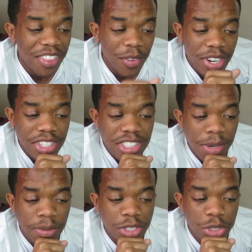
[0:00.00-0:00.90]
Three
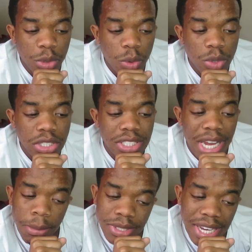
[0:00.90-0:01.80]
Disturbing Truths
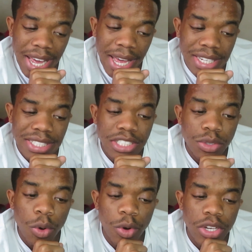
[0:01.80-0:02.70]
Snapchat
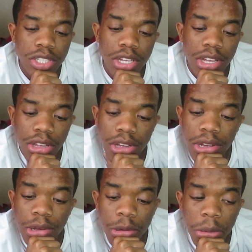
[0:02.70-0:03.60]
Stories.
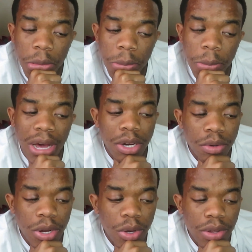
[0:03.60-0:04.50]
I
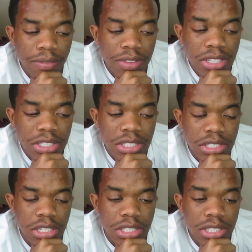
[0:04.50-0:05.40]
don't know if this
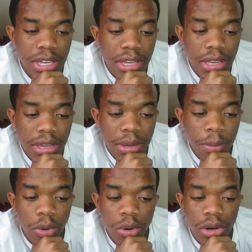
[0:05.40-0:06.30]
is the
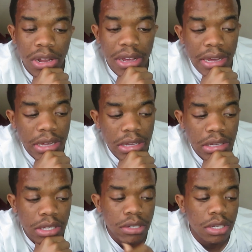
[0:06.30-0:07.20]
same or like
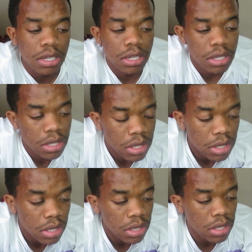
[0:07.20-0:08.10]

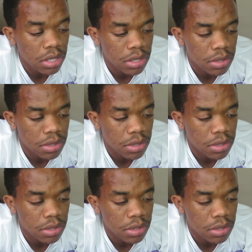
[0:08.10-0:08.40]
the